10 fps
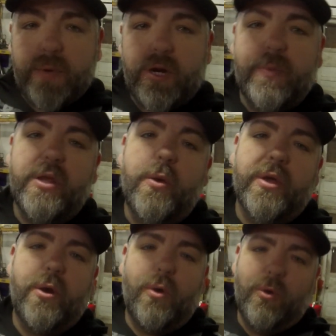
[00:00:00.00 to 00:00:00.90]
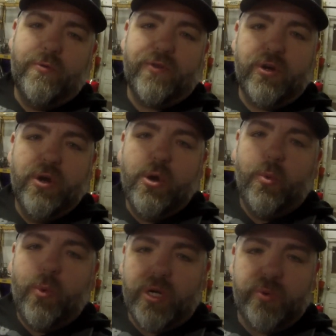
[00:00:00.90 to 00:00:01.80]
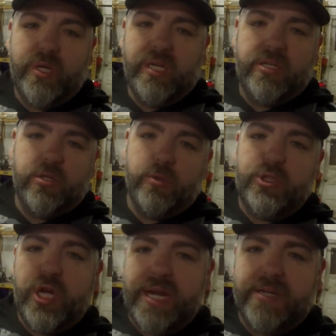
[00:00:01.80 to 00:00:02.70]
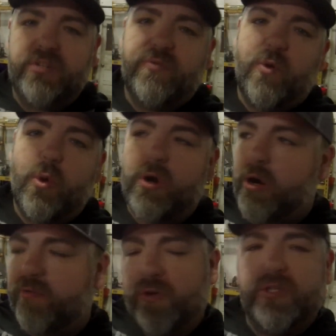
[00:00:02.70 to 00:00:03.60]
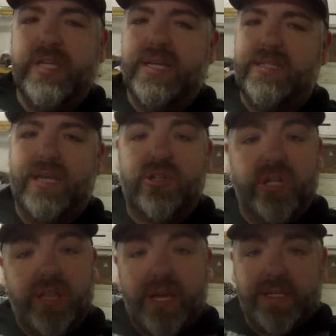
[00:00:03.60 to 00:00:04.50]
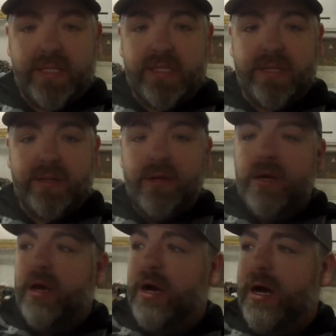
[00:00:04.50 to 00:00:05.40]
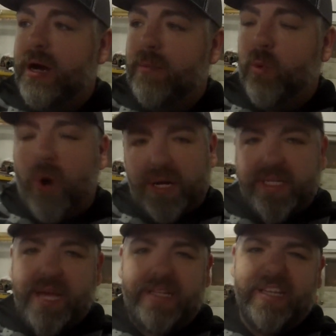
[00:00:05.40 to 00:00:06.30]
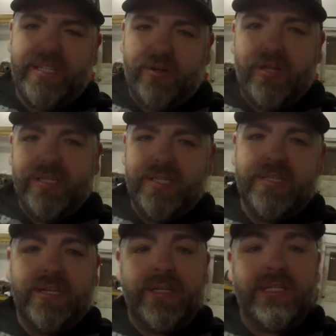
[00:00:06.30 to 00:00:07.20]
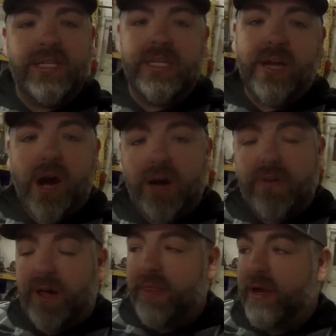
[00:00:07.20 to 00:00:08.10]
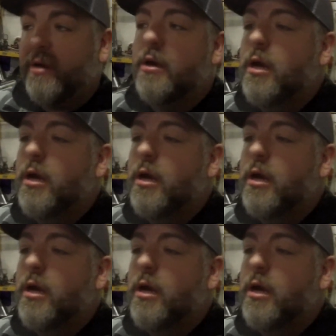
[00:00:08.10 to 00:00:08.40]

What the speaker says: we're going to be going over what do we need to change for our first test session and licensing. What exactly is our licensing consisting of on there.